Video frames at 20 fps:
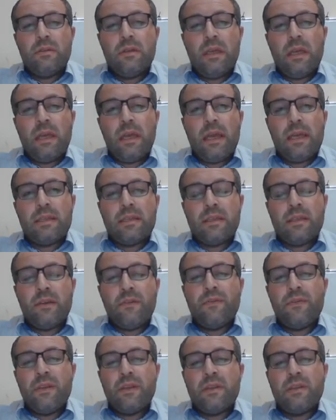as
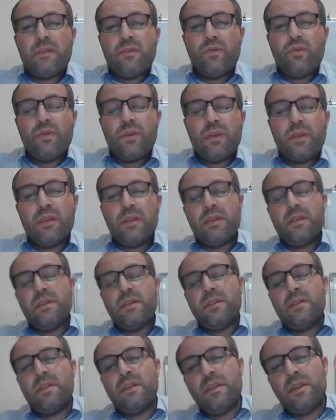if the student
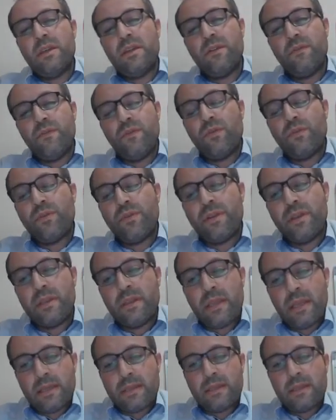is sitting for the
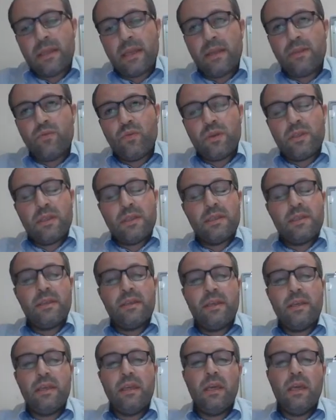test and what is
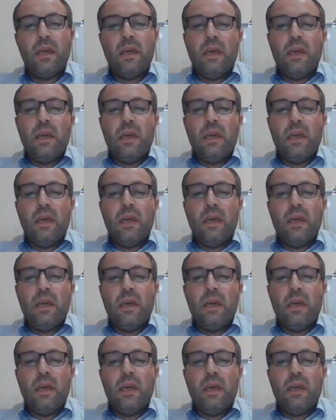the